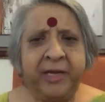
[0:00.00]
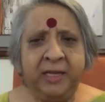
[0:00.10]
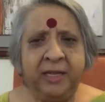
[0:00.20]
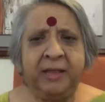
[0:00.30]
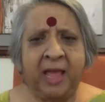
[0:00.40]

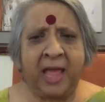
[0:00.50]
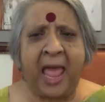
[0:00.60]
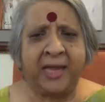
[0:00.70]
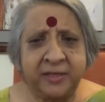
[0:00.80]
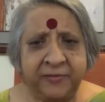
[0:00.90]
people who
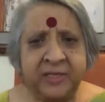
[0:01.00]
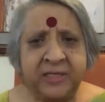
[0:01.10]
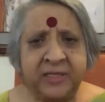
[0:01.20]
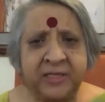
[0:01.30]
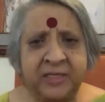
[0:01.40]
really
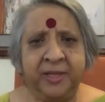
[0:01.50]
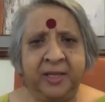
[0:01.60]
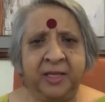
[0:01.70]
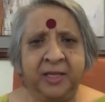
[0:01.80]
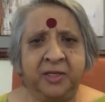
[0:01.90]

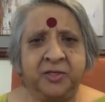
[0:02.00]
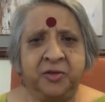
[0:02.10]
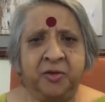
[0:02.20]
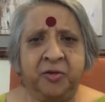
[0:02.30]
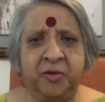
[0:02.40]
activists.
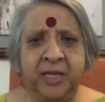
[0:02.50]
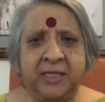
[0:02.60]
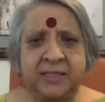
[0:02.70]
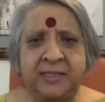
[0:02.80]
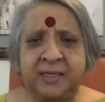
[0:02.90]

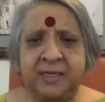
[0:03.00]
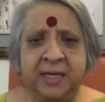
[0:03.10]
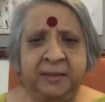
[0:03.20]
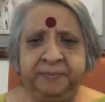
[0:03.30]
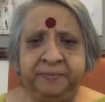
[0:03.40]

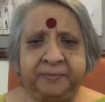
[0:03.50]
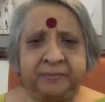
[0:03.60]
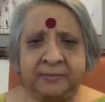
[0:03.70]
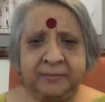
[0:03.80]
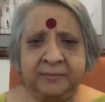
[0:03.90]
So it's
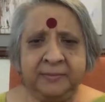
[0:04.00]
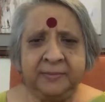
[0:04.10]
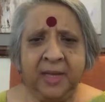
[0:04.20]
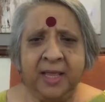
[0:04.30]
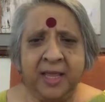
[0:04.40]

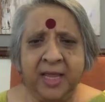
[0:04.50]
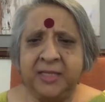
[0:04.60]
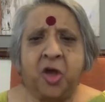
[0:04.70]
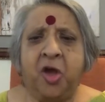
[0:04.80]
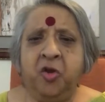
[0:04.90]

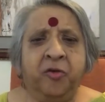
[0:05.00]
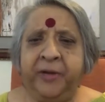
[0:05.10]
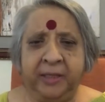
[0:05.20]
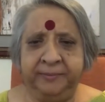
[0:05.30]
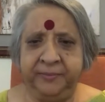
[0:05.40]

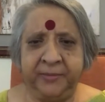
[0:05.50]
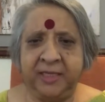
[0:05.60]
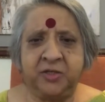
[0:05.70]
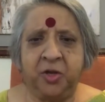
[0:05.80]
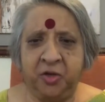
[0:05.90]

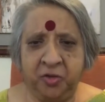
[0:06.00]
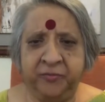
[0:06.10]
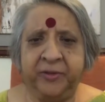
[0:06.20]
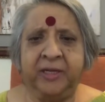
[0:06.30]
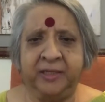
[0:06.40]
all over.
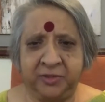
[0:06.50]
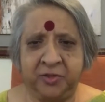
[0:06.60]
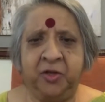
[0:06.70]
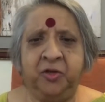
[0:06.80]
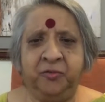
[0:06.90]
It's
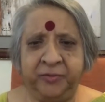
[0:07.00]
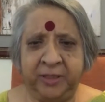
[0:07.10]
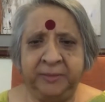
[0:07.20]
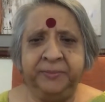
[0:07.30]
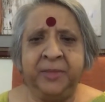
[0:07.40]
all
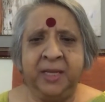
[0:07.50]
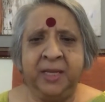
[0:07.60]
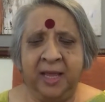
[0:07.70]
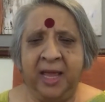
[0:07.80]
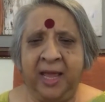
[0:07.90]
over. It's
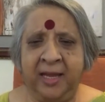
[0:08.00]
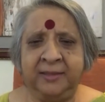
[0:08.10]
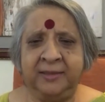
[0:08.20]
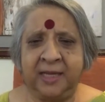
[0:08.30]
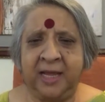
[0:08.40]
all
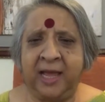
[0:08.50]
over.